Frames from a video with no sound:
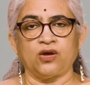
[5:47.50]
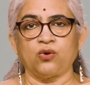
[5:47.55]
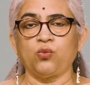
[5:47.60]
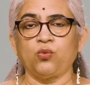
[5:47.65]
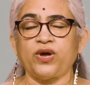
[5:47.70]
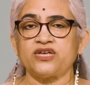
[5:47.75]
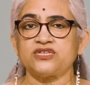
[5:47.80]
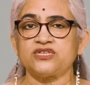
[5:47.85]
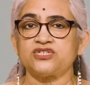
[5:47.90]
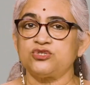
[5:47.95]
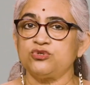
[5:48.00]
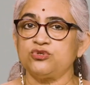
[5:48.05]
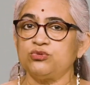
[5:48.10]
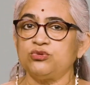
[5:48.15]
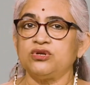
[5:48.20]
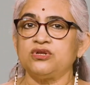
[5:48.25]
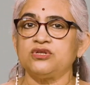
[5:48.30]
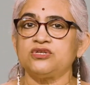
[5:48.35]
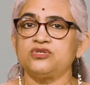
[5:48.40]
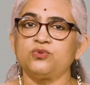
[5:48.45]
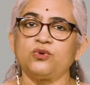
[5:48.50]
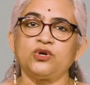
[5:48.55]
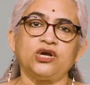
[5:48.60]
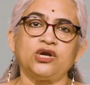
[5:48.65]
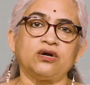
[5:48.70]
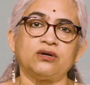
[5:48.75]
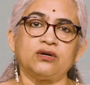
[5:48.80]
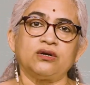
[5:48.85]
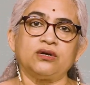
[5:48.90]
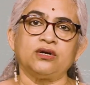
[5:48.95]
where students would
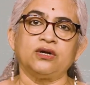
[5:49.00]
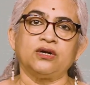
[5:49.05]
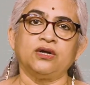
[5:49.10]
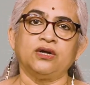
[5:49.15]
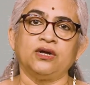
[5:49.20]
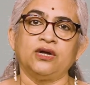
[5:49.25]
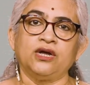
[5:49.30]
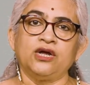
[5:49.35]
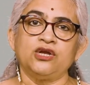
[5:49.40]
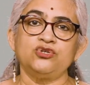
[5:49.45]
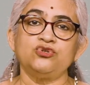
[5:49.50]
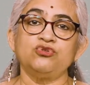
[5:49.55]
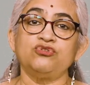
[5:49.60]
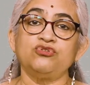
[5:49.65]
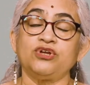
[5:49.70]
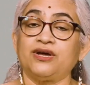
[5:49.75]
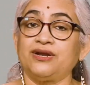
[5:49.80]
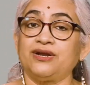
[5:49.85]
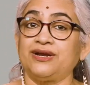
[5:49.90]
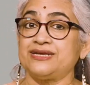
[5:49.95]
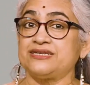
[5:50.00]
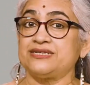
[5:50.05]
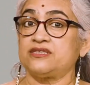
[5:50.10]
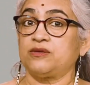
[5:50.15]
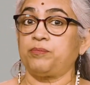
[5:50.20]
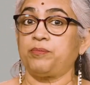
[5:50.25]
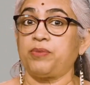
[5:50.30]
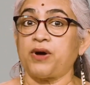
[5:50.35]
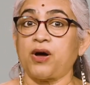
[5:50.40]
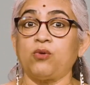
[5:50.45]
learn to realize
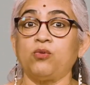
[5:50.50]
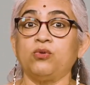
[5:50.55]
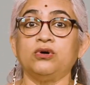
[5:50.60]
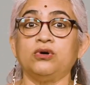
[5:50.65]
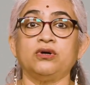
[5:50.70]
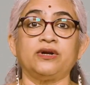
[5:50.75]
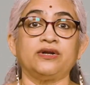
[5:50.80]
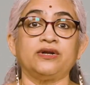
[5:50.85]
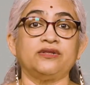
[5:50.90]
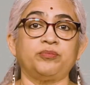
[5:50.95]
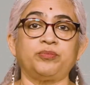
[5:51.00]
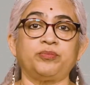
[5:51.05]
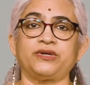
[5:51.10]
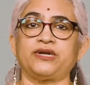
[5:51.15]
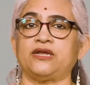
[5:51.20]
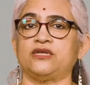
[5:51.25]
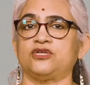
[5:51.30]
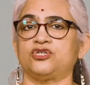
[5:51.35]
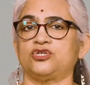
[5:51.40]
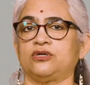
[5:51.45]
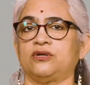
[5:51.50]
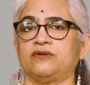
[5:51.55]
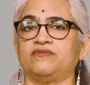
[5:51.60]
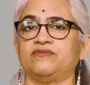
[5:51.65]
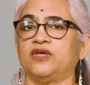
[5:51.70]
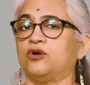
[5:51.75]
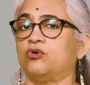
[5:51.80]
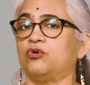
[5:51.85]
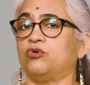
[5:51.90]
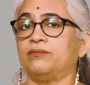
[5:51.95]
the power and the potential of
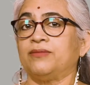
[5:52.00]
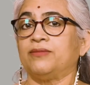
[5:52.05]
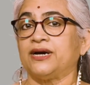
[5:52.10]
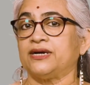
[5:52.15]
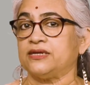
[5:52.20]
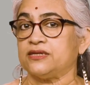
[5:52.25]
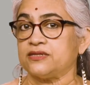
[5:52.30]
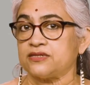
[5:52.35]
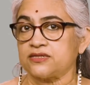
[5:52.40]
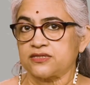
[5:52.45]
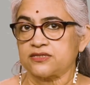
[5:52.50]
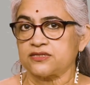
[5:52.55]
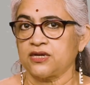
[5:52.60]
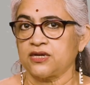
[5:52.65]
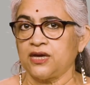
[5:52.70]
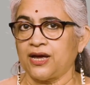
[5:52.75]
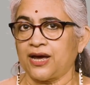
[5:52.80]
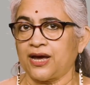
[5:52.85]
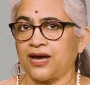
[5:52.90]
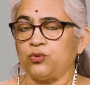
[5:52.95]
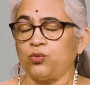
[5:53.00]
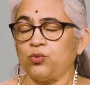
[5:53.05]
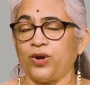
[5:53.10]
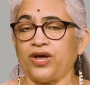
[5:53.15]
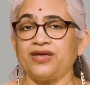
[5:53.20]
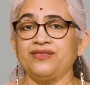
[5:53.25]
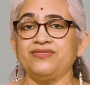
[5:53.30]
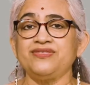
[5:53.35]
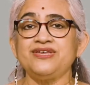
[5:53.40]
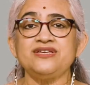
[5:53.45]
their own minds and
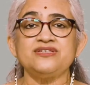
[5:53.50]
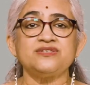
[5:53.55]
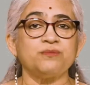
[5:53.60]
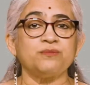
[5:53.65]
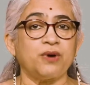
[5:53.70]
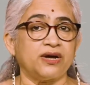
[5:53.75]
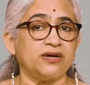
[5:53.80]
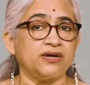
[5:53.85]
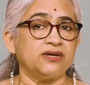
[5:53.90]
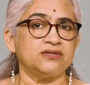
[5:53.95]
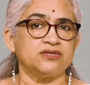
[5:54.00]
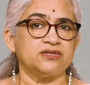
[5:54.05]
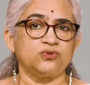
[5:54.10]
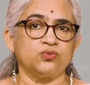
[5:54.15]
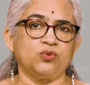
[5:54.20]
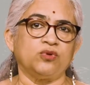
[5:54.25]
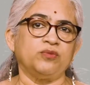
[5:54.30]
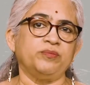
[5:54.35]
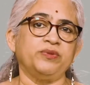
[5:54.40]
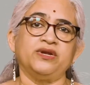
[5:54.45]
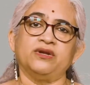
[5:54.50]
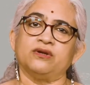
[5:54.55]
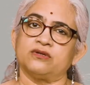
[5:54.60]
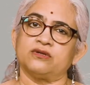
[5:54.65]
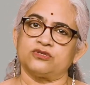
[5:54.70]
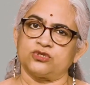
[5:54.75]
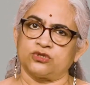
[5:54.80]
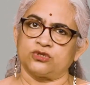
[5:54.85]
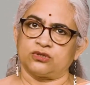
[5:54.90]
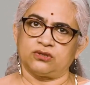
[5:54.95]
where these minds would be
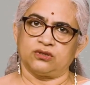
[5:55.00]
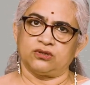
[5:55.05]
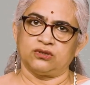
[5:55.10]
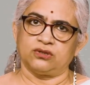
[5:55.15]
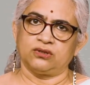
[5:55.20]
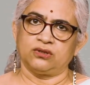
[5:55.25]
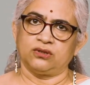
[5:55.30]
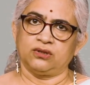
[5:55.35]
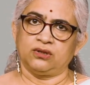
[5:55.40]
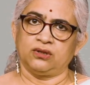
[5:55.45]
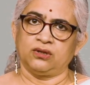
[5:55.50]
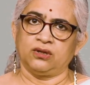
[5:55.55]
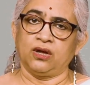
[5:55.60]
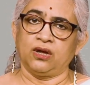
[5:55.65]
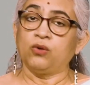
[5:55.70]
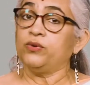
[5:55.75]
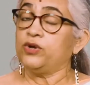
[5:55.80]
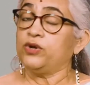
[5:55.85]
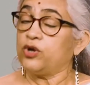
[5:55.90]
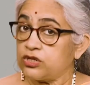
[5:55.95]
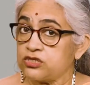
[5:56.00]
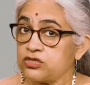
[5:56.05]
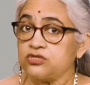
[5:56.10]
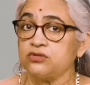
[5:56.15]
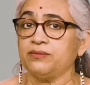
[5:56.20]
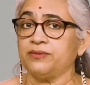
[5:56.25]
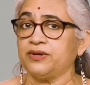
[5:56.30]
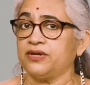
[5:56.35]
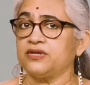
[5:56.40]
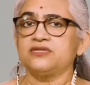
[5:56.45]
nurtured. We
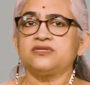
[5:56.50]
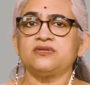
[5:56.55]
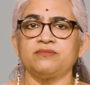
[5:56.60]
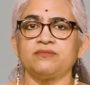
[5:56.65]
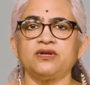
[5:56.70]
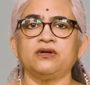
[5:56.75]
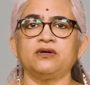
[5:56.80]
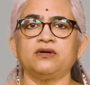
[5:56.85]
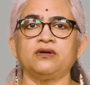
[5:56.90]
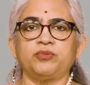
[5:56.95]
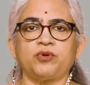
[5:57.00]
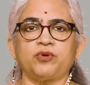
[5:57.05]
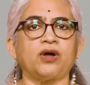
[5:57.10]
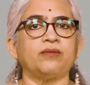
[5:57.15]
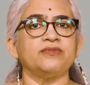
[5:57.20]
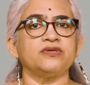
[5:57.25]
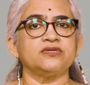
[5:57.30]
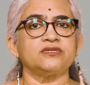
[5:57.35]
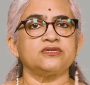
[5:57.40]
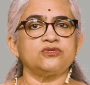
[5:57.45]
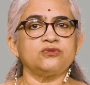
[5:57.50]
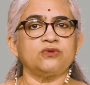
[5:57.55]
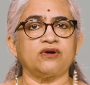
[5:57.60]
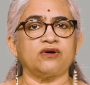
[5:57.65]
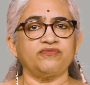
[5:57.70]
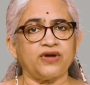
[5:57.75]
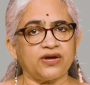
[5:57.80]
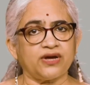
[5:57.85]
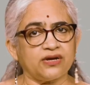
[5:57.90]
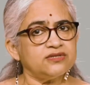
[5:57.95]
also made a similar promise to
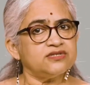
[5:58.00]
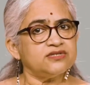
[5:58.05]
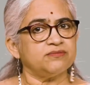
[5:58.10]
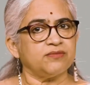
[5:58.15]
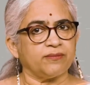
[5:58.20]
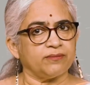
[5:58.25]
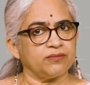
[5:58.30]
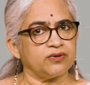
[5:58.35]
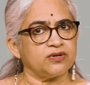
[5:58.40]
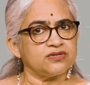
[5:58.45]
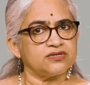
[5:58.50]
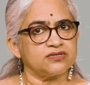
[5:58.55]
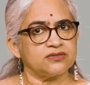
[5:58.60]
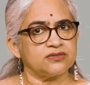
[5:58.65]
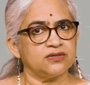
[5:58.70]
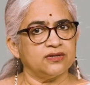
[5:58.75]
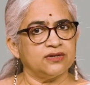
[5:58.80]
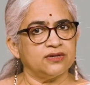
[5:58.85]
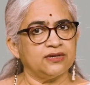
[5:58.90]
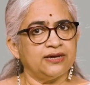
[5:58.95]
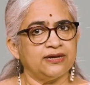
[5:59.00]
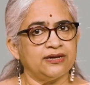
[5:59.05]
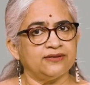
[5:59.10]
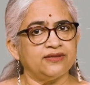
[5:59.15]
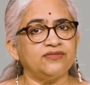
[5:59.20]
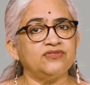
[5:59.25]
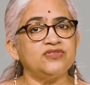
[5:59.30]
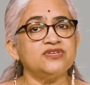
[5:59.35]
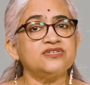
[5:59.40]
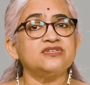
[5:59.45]
our faculty members
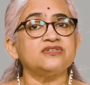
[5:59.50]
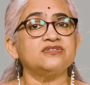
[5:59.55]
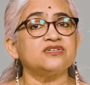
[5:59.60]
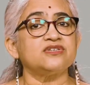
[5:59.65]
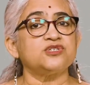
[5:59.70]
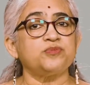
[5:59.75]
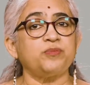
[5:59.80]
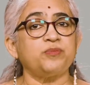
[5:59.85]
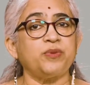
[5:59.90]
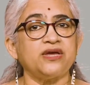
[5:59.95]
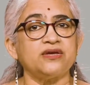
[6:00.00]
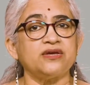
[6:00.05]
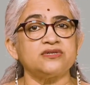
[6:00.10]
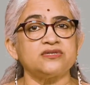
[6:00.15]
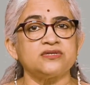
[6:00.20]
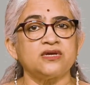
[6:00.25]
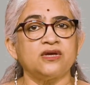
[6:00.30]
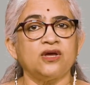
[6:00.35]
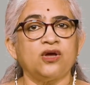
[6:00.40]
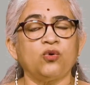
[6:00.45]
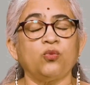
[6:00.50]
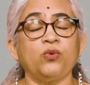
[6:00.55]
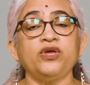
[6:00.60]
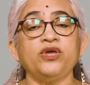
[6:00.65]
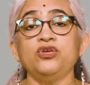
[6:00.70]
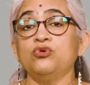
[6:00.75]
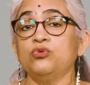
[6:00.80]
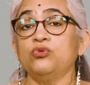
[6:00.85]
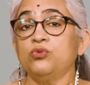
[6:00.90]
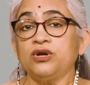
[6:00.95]
that this is a space where
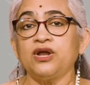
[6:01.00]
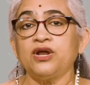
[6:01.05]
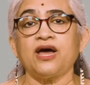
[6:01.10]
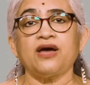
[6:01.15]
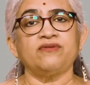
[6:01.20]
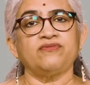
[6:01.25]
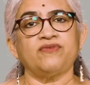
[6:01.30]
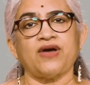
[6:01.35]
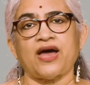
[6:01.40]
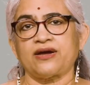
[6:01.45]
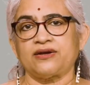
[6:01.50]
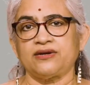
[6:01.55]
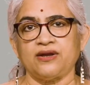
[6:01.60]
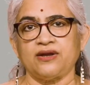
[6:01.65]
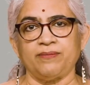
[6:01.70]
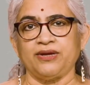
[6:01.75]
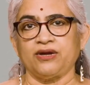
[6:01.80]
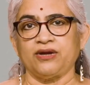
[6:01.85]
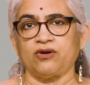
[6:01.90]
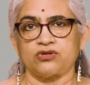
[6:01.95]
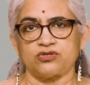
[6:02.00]
you would have academic